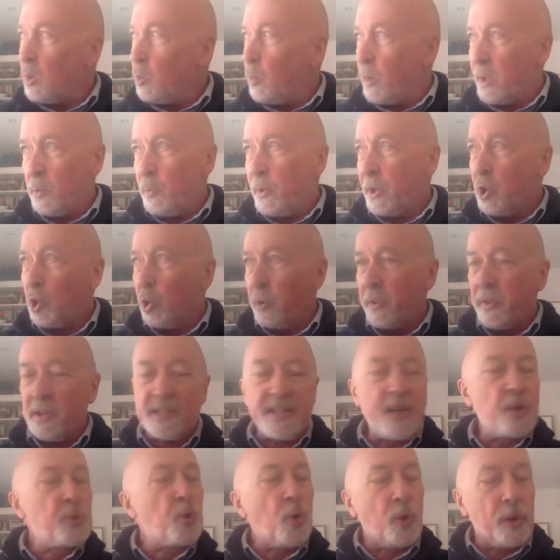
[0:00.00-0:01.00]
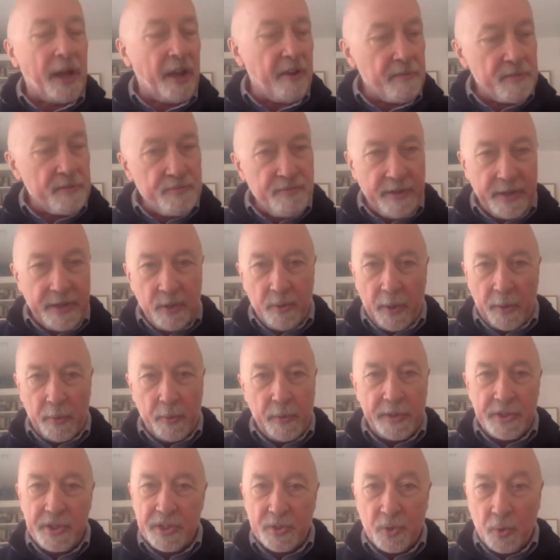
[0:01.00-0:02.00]
whether we call it the so-called Arab Spring or whether
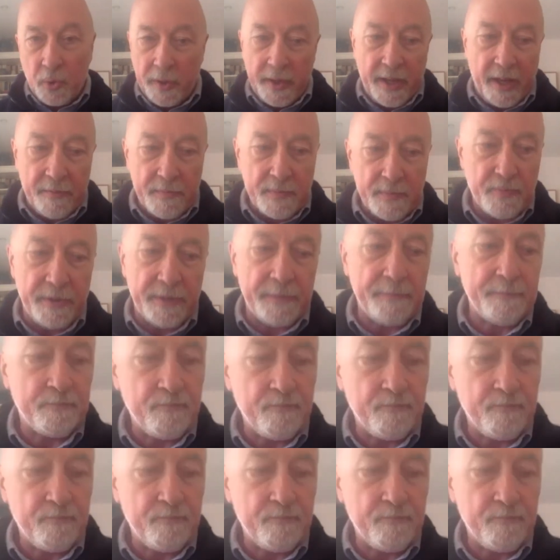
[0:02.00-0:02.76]
we just call it the Arab Spring,